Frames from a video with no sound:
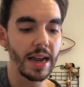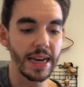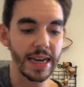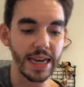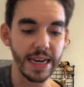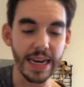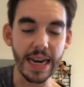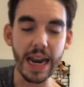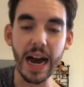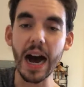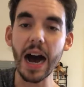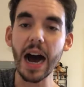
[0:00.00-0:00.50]

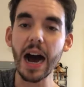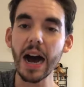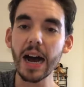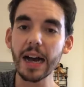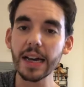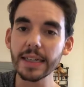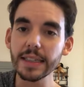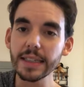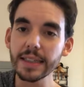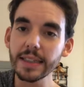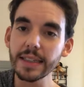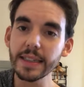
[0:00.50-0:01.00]

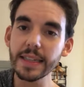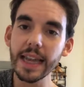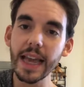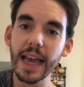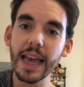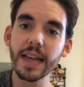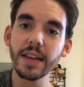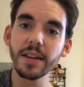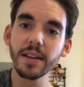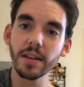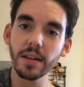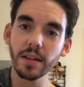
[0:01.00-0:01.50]
9,
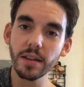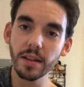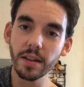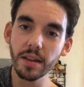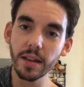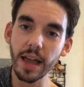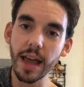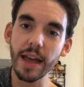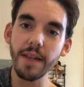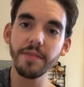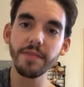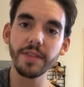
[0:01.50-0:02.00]
10,
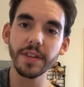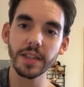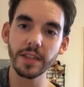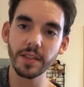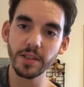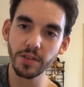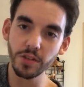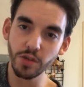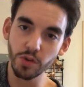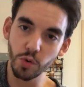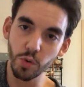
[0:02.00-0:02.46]
11,